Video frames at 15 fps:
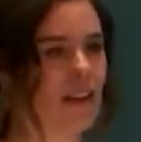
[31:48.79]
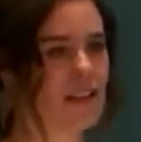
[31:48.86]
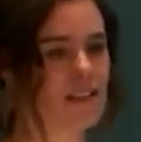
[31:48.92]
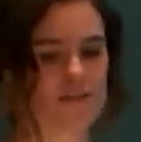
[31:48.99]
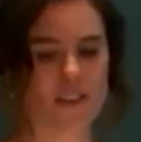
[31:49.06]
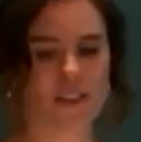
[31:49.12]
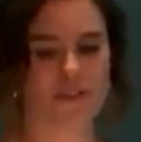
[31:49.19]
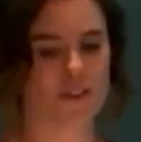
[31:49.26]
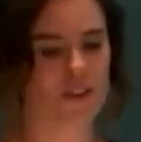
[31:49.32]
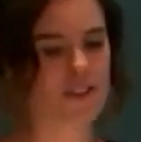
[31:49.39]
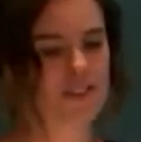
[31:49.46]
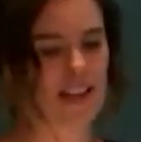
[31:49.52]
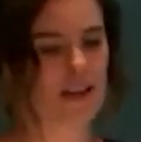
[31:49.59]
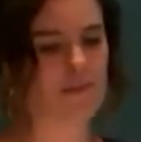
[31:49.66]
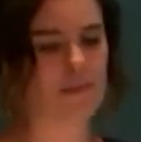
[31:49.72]
So for the
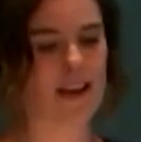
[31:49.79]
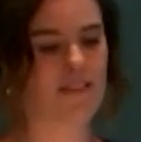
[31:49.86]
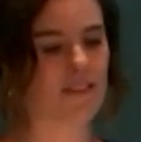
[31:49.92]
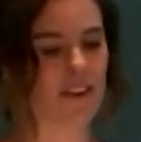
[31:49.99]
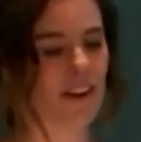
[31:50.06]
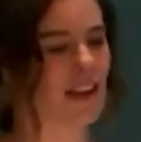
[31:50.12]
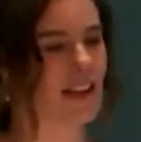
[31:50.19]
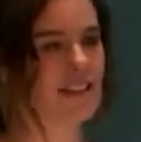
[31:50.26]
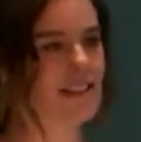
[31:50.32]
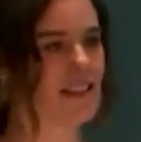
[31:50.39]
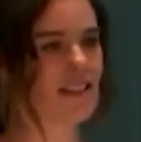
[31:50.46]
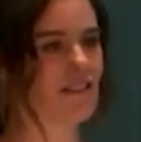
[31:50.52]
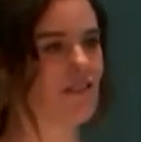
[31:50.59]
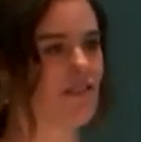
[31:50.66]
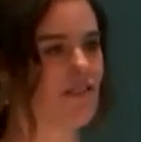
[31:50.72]
first time ever, it
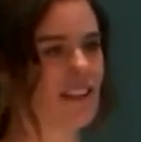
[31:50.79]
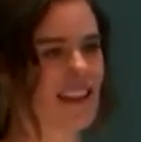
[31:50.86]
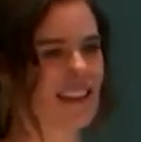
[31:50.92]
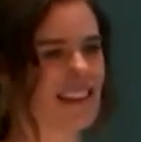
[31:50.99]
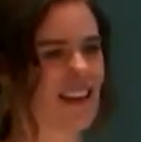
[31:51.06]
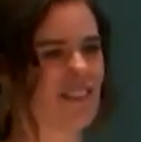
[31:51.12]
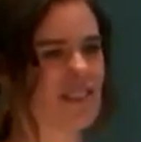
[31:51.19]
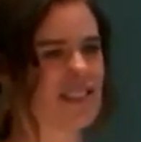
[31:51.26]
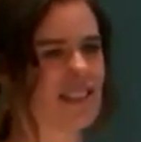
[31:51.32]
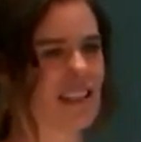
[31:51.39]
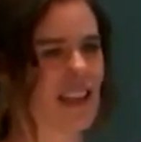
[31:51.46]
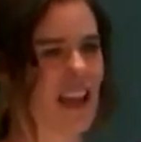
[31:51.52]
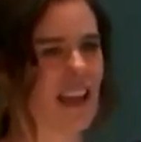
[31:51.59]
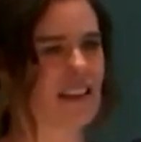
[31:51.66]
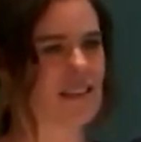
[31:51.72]
didn't feel like that was the
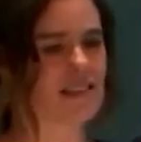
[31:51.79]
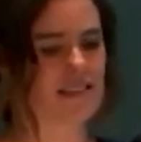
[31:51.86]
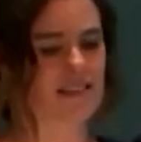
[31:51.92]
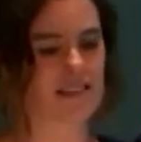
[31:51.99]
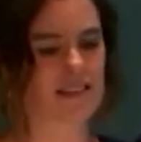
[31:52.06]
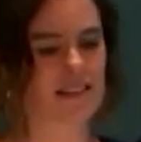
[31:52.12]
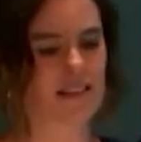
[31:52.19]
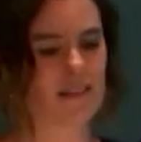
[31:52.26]
case.